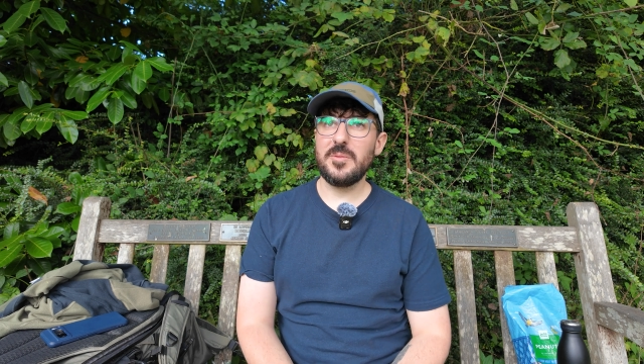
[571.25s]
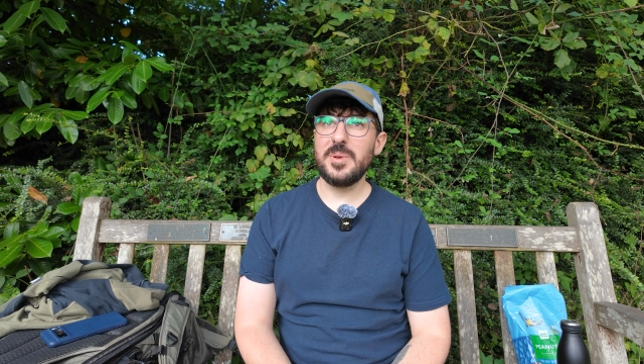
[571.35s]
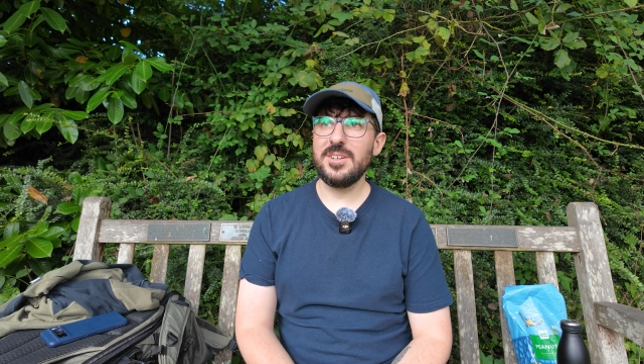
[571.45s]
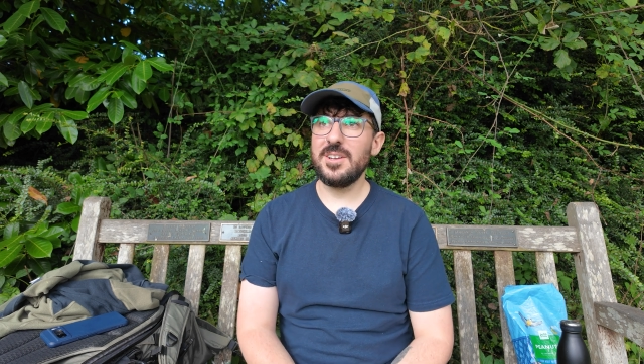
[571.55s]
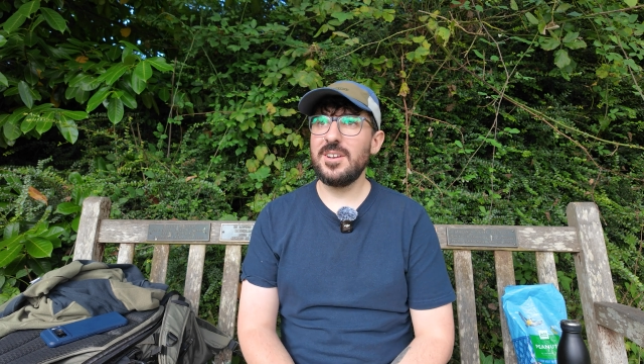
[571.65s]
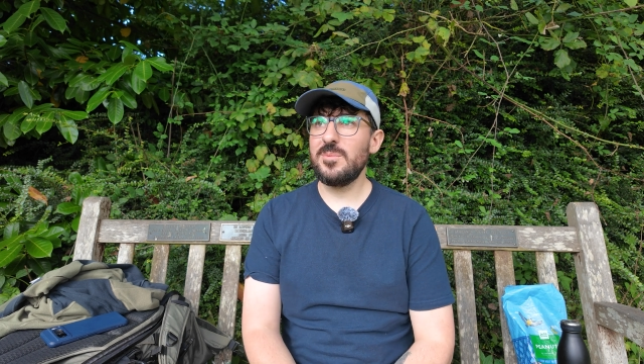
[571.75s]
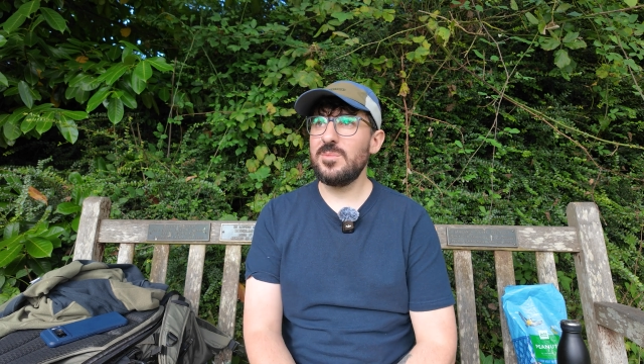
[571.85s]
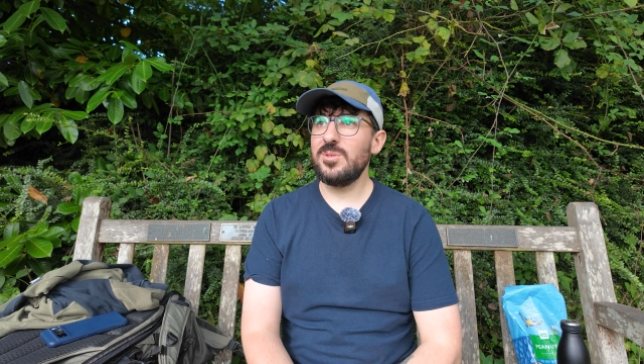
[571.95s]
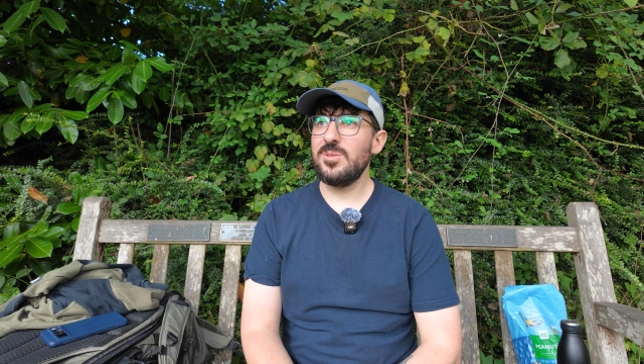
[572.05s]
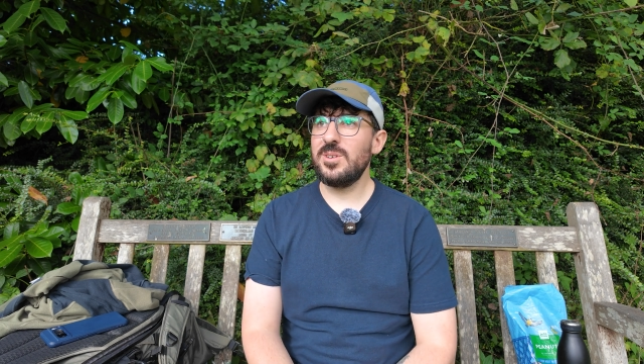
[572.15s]
I've been doing a lot
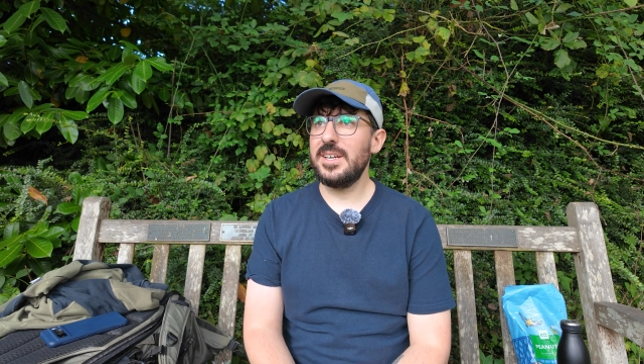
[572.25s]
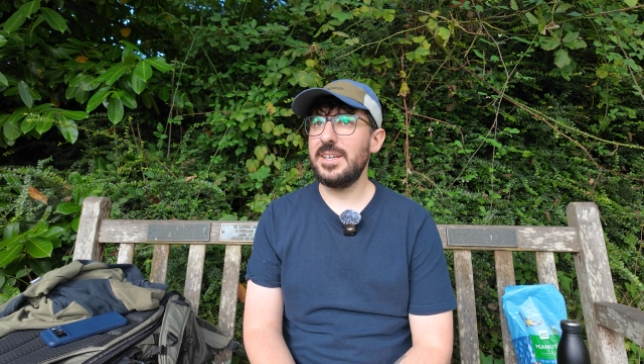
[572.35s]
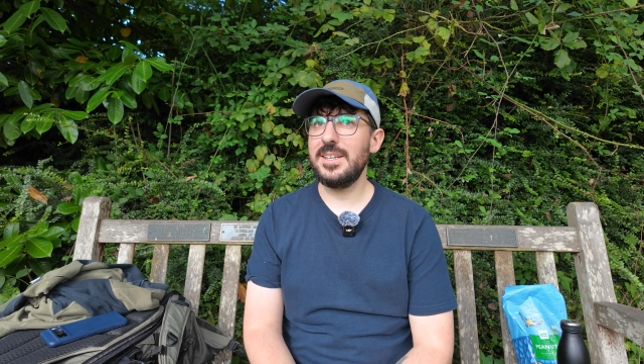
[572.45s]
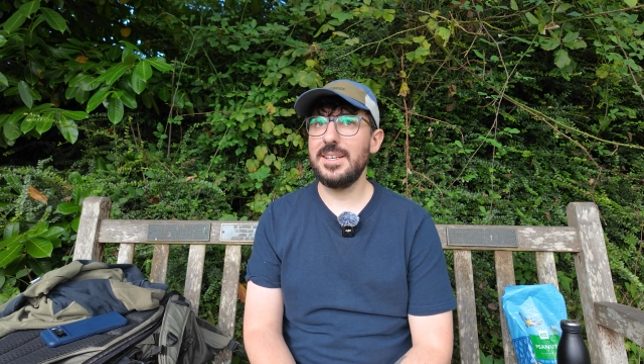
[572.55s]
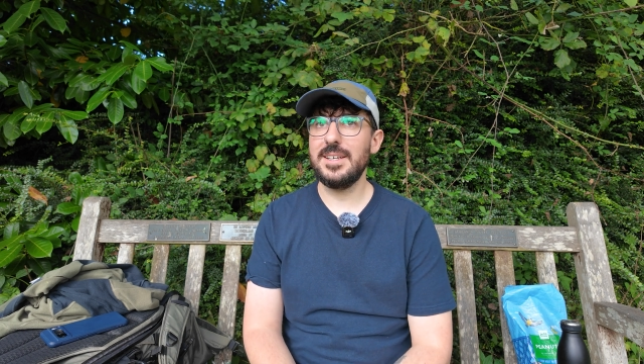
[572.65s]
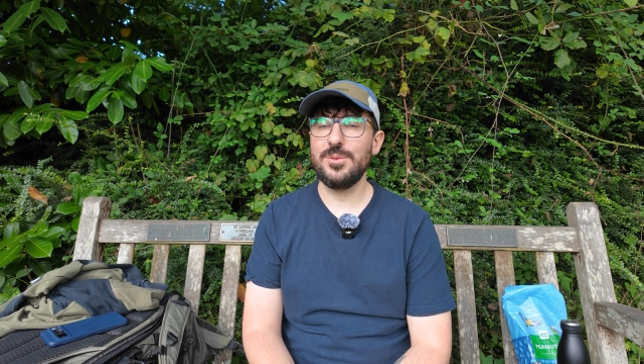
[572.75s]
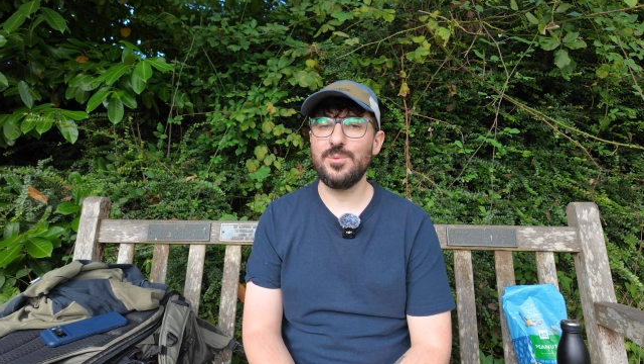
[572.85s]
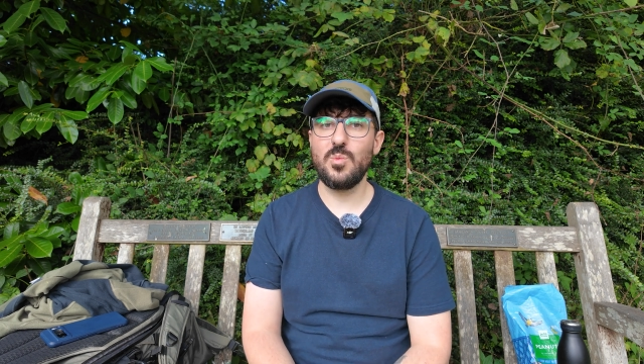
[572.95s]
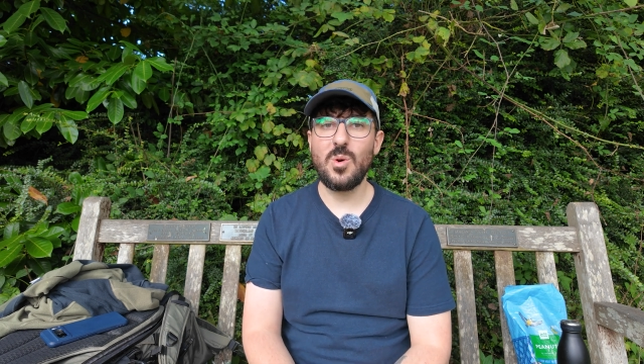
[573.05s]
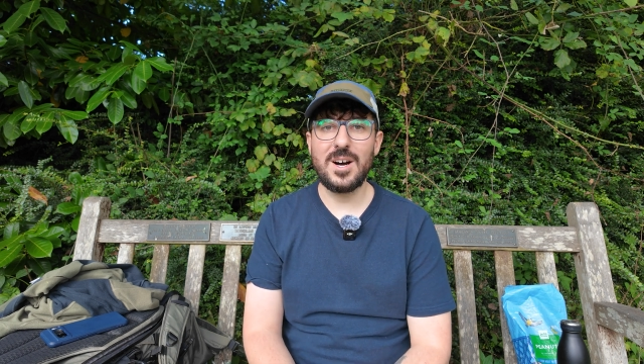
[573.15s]
more
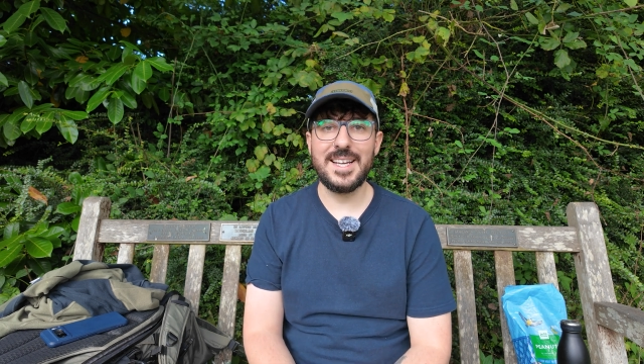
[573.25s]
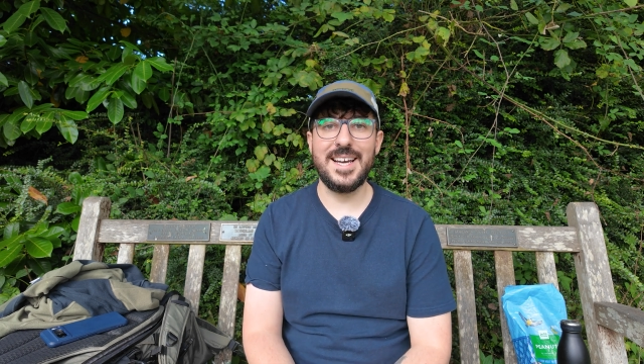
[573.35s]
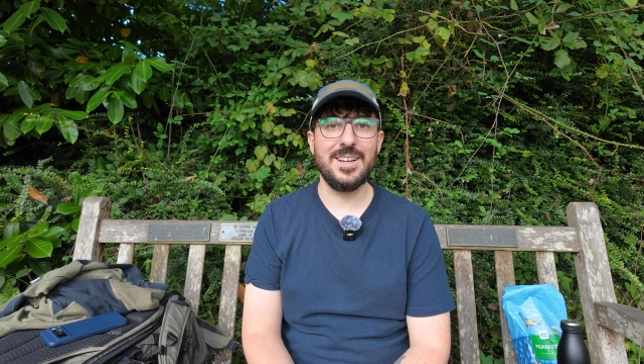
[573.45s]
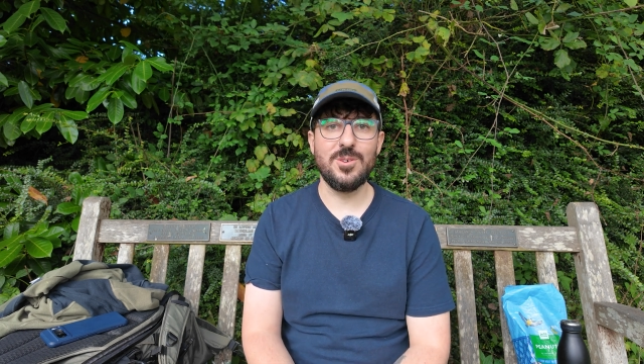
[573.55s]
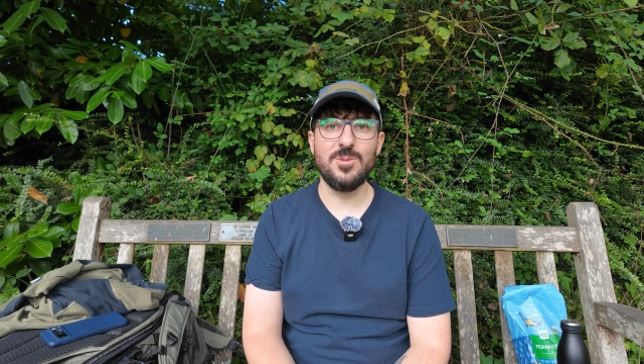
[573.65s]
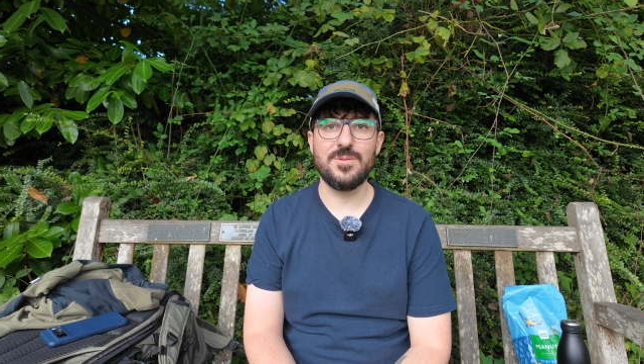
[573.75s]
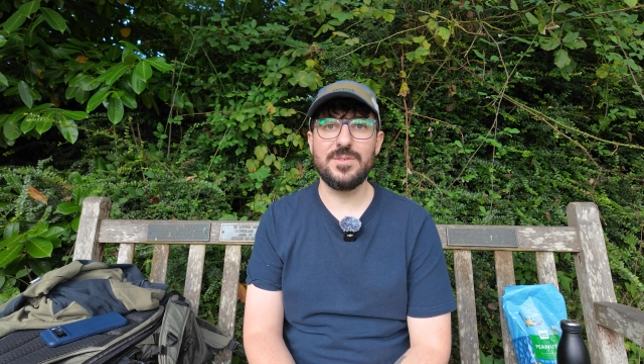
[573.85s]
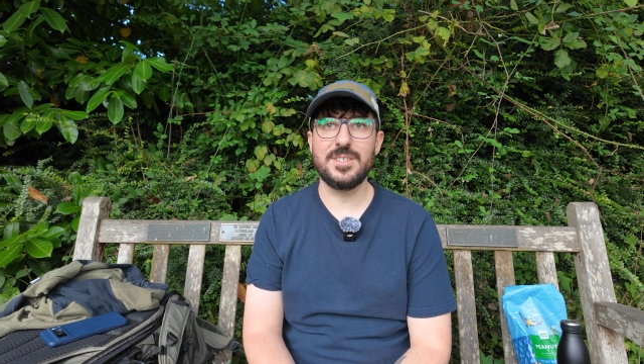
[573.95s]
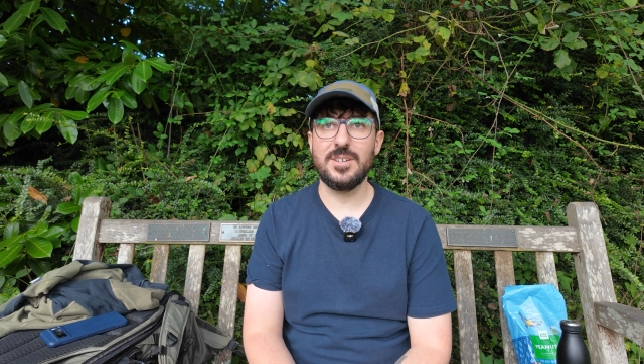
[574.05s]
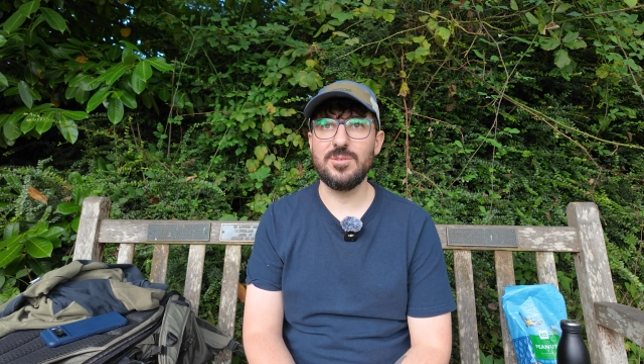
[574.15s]
wide angle
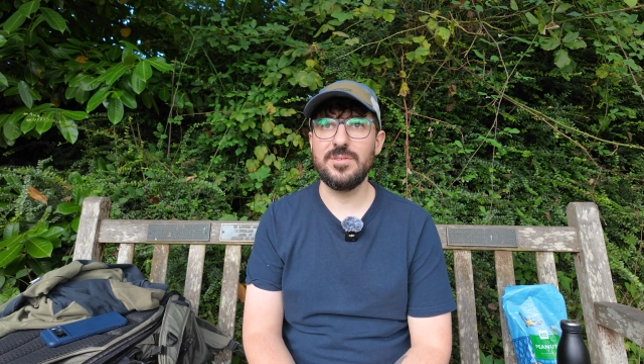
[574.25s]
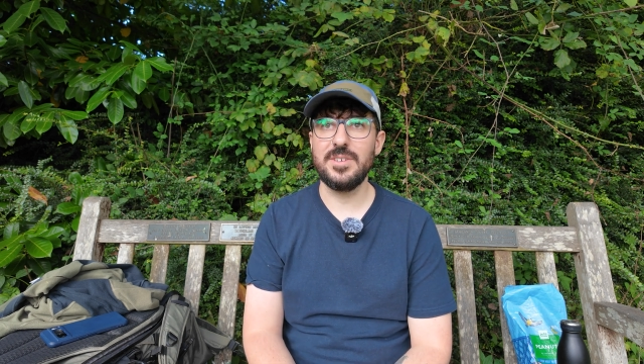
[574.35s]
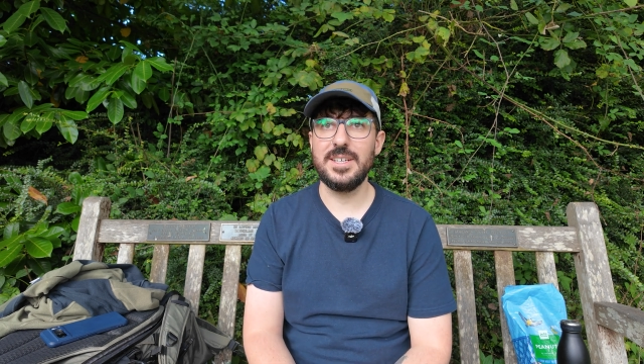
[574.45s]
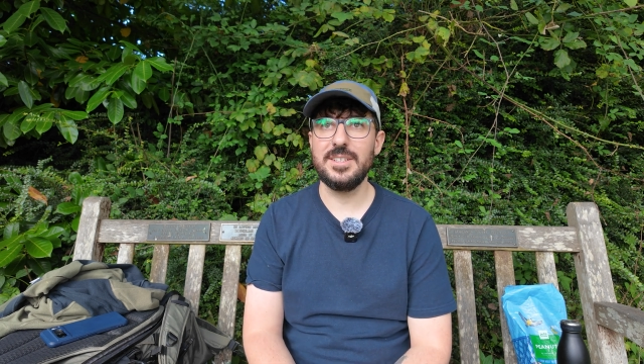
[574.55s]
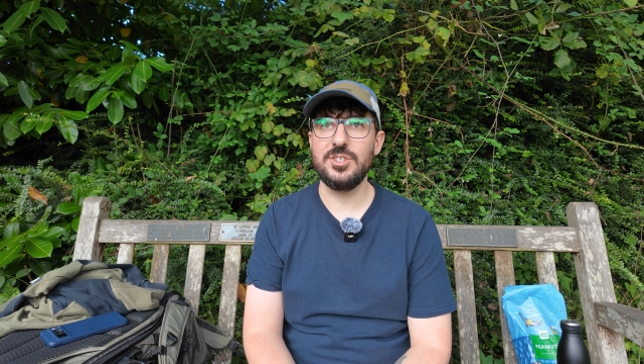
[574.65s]
photography,